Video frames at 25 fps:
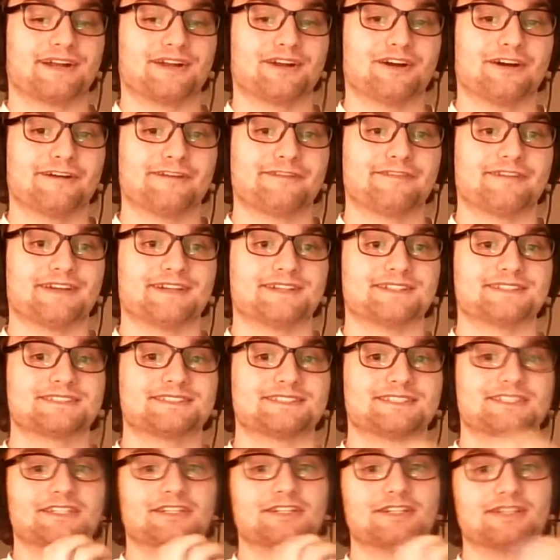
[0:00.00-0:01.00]

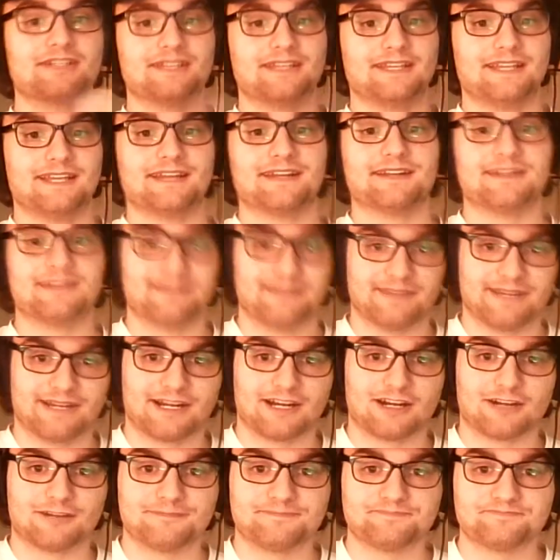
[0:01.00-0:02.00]
offense, get it
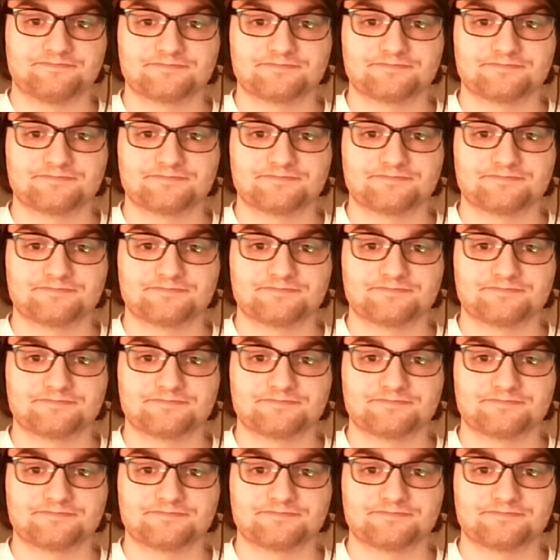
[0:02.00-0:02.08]
there.